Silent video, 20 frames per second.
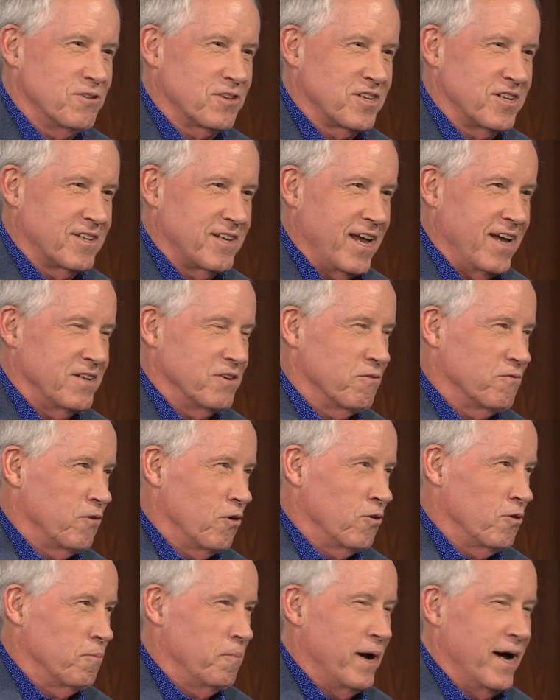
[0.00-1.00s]
was the Daniel
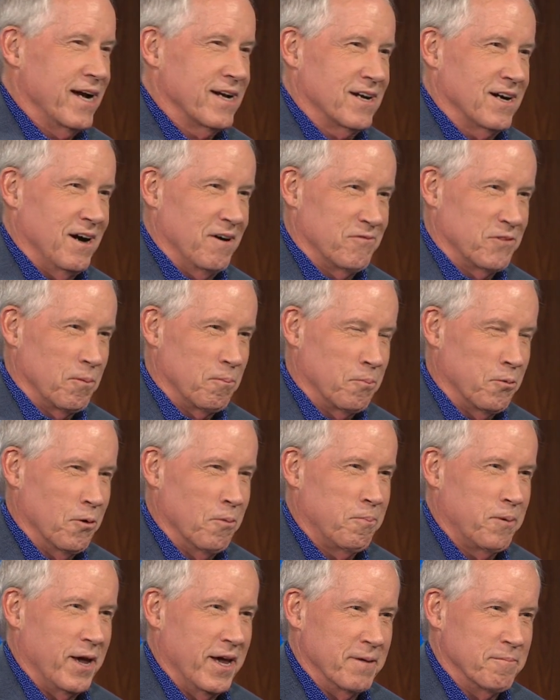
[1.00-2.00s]
Vogelbach of the
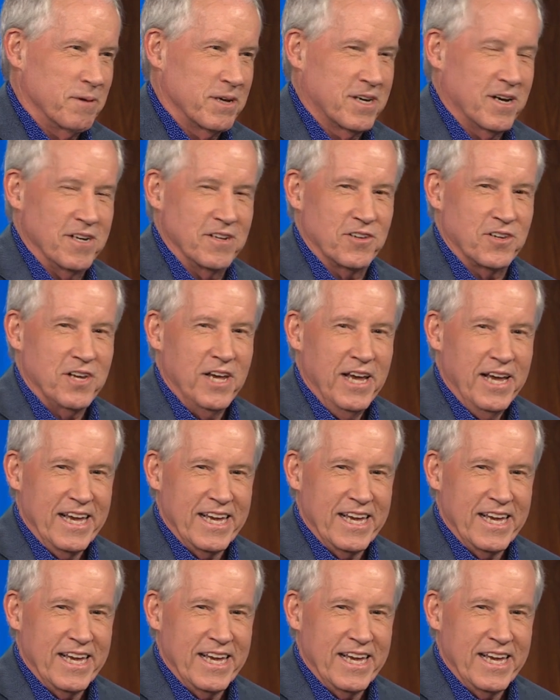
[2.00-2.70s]
bullpen because